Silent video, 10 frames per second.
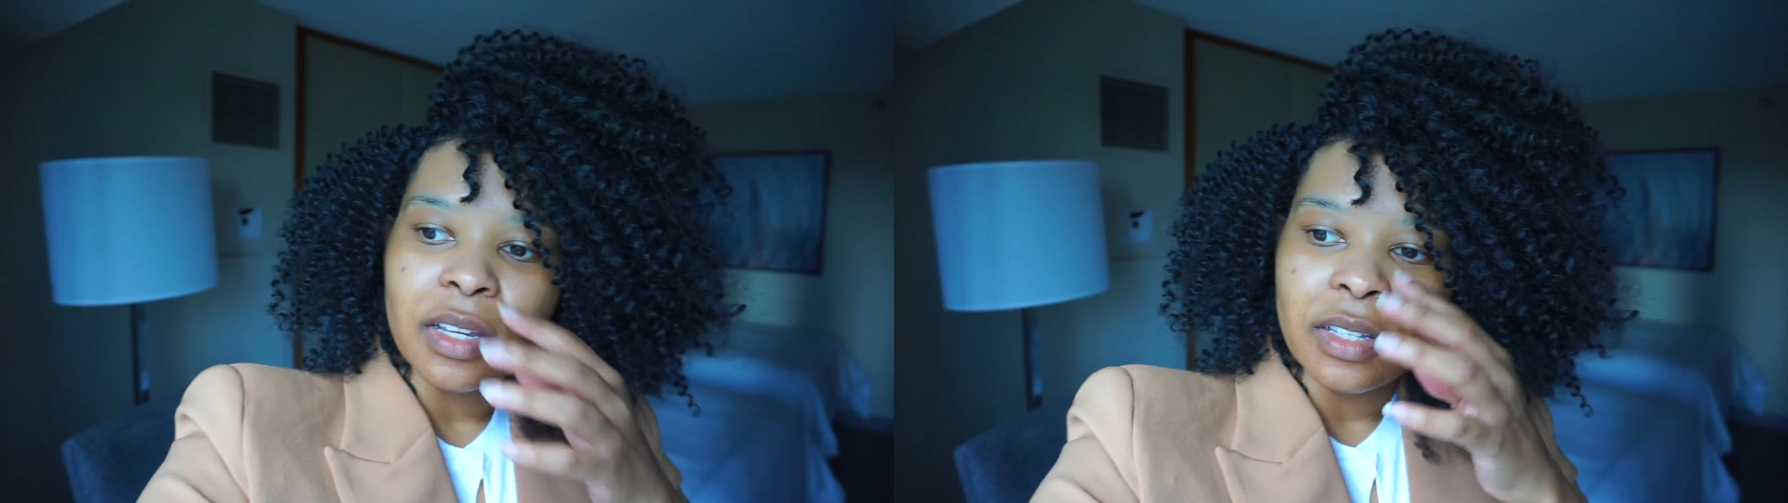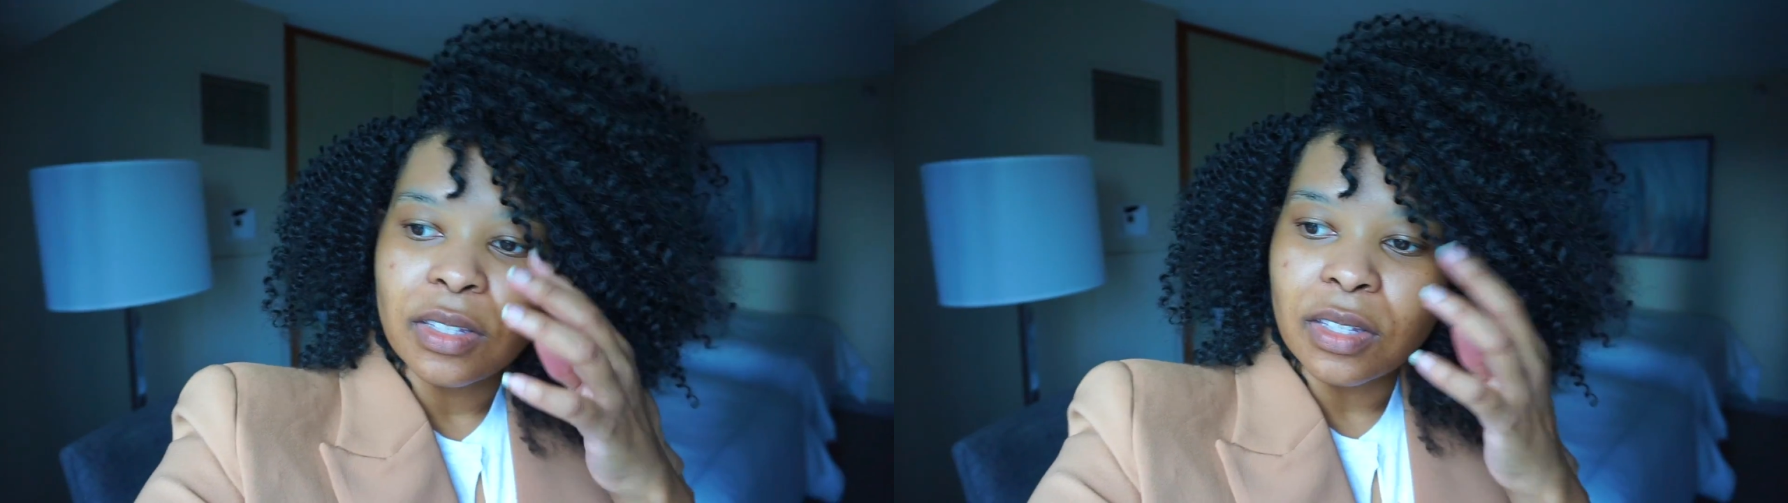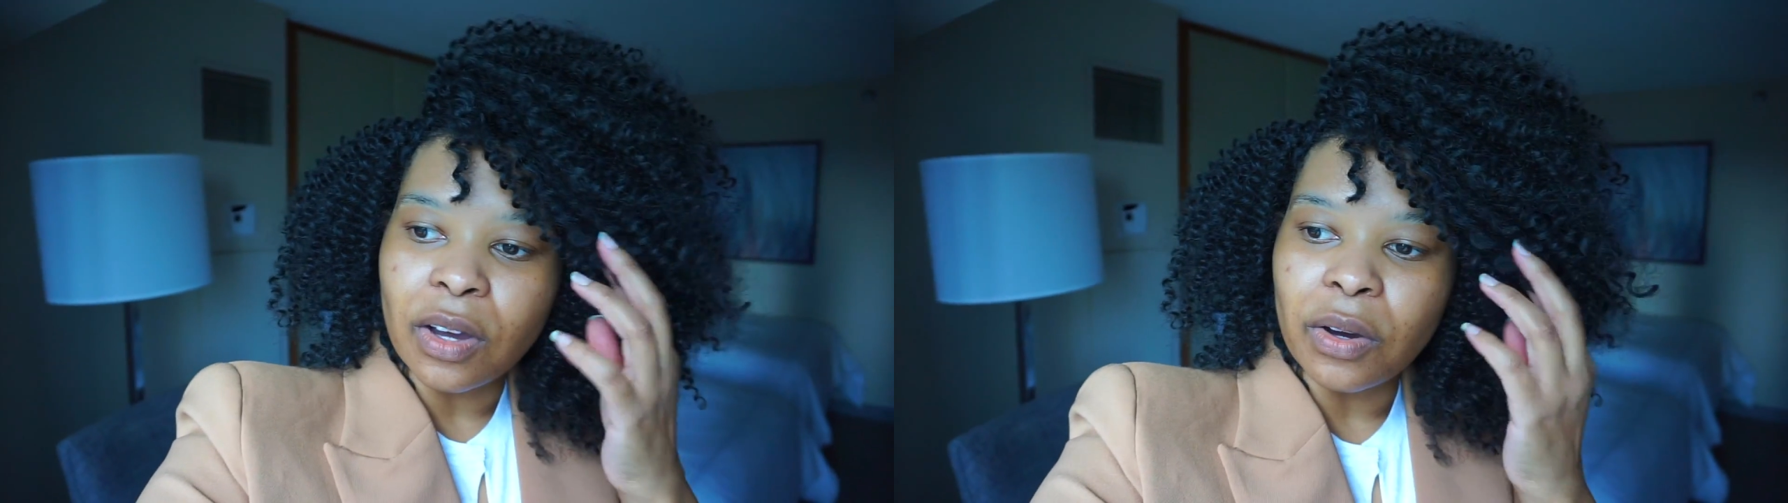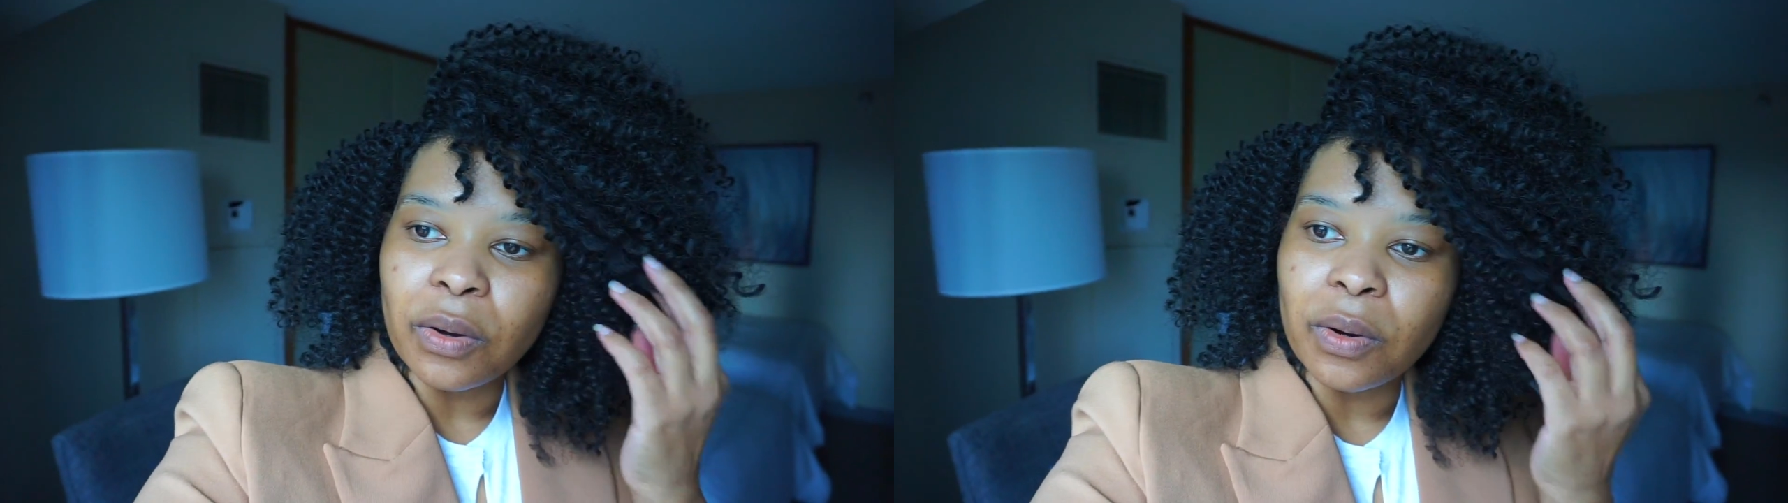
So